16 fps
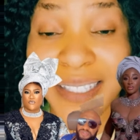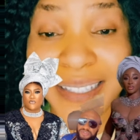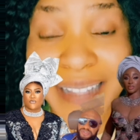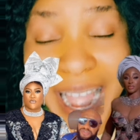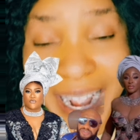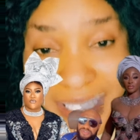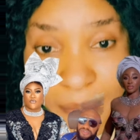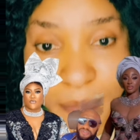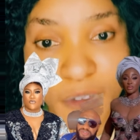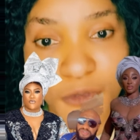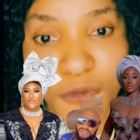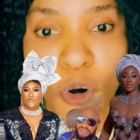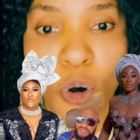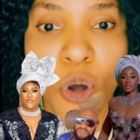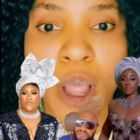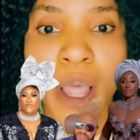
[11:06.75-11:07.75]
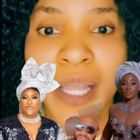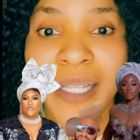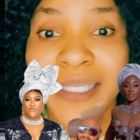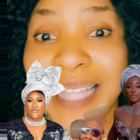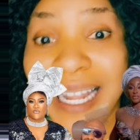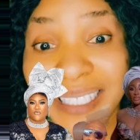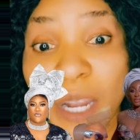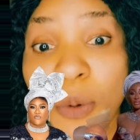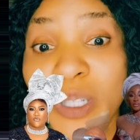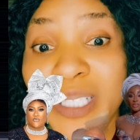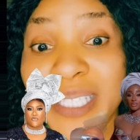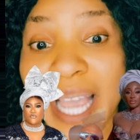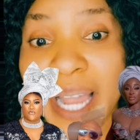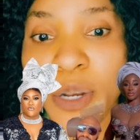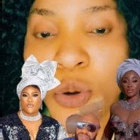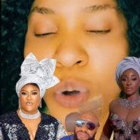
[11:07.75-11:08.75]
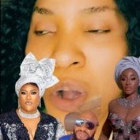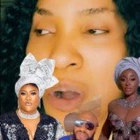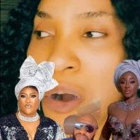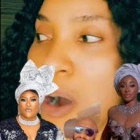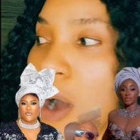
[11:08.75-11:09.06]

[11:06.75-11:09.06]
knocked before that they will tell you,